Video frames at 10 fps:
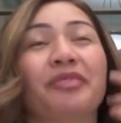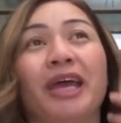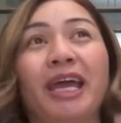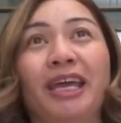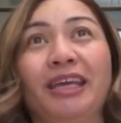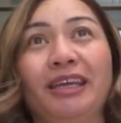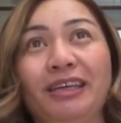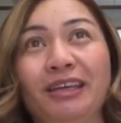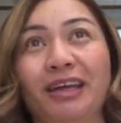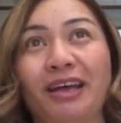
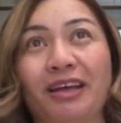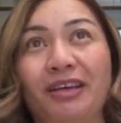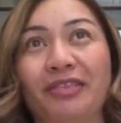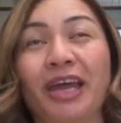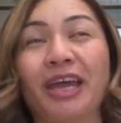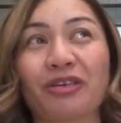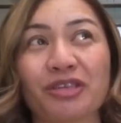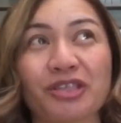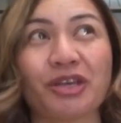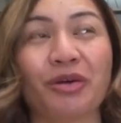they are
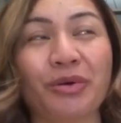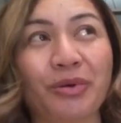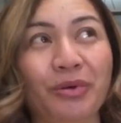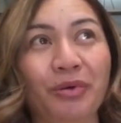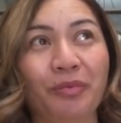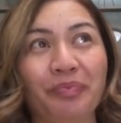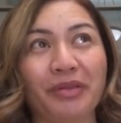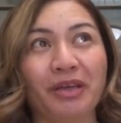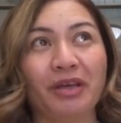so